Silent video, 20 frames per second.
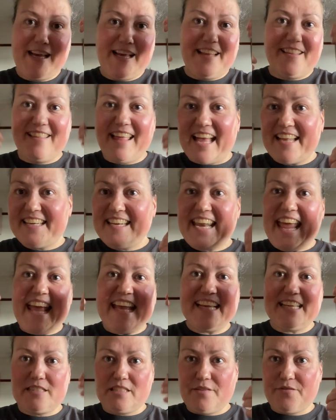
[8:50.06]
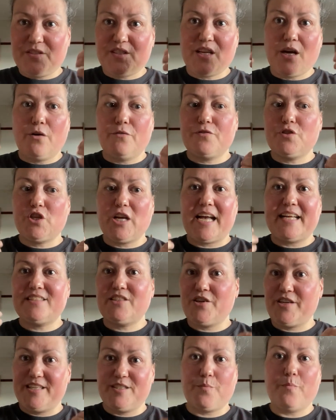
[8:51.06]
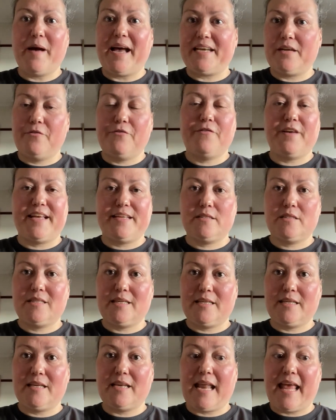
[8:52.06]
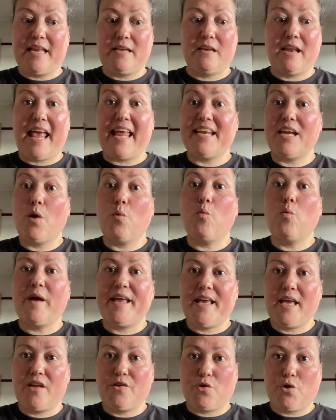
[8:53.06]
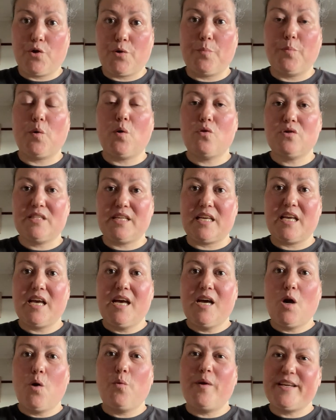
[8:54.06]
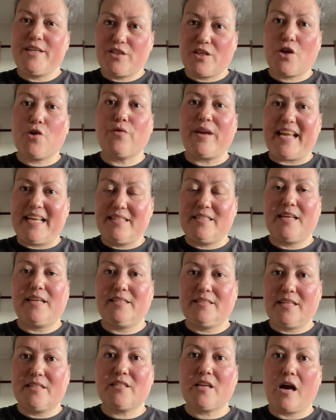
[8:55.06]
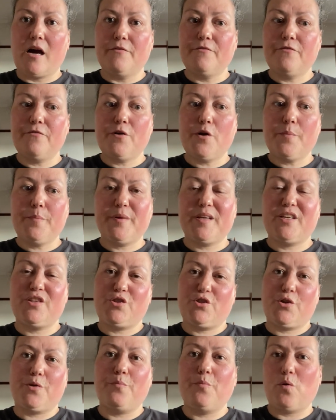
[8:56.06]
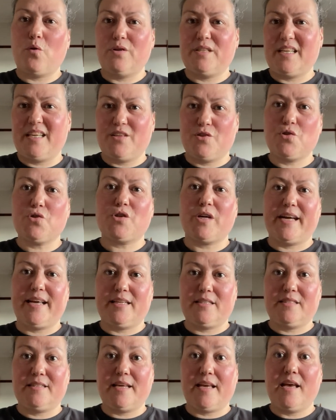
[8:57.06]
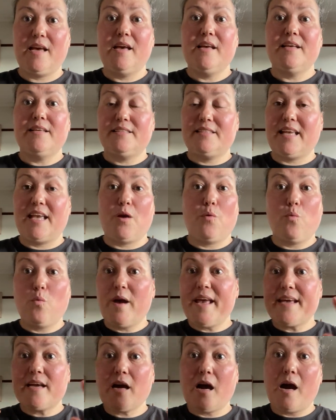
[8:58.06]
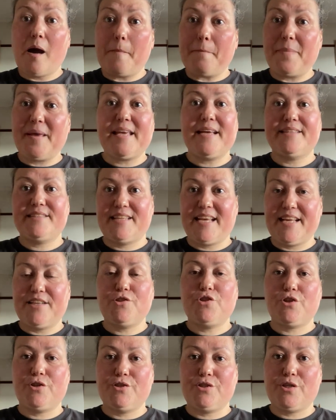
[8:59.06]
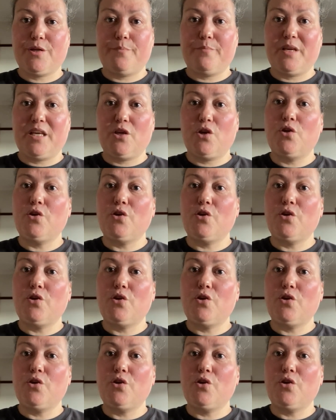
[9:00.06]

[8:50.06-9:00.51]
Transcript: that negative self-chatter is manifest in a way in your body where it's creating discomfort, because your body is trying to say, wake up, pay attention to me. You